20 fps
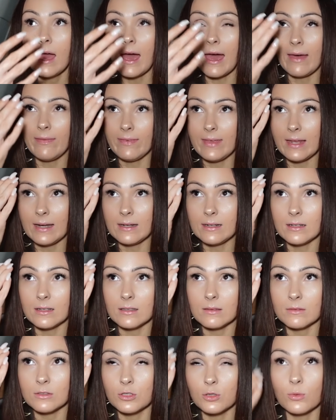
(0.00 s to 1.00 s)
and then
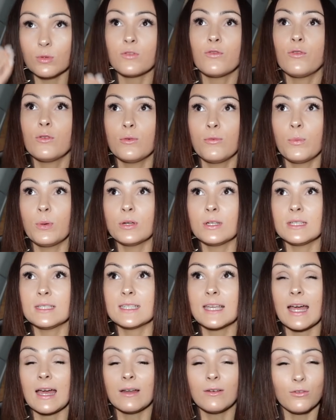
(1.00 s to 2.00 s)
do a full body
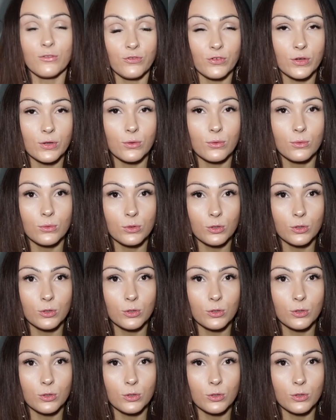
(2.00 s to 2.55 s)
scan feel